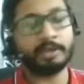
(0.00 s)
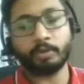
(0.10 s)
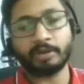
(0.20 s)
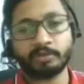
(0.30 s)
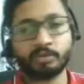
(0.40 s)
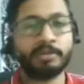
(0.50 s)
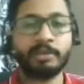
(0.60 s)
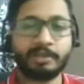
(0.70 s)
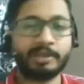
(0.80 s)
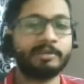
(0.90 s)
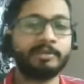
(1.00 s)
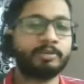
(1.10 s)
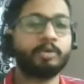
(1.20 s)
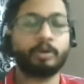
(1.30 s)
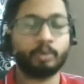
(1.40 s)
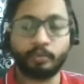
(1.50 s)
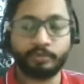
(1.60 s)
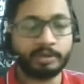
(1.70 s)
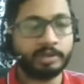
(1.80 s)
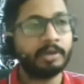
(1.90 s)
class was there that just got
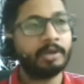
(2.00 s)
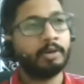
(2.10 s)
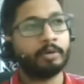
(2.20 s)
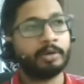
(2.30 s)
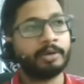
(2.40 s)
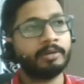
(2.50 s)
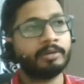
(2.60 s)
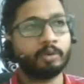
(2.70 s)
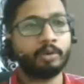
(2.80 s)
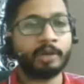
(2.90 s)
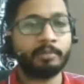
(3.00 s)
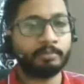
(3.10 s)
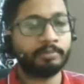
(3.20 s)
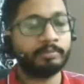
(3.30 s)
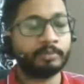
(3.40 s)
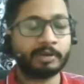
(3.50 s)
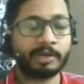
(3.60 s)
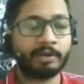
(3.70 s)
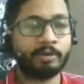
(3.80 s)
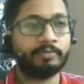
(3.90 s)
over. Okay. So I'm
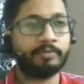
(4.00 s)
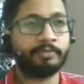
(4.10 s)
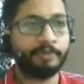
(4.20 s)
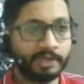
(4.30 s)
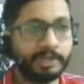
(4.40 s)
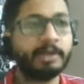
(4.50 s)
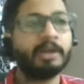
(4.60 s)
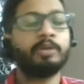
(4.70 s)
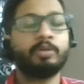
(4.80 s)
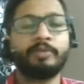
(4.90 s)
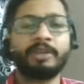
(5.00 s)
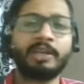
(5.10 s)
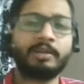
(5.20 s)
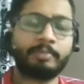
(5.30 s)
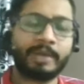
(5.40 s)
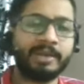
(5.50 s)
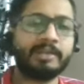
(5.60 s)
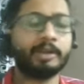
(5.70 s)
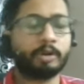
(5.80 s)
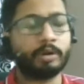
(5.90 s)
kind of free. So we can
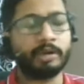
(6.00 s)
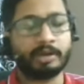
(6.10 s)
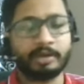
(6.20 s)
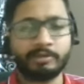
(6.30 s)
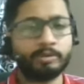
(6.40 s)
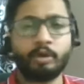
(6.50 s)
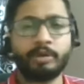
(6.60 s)
manage accordingly. It's not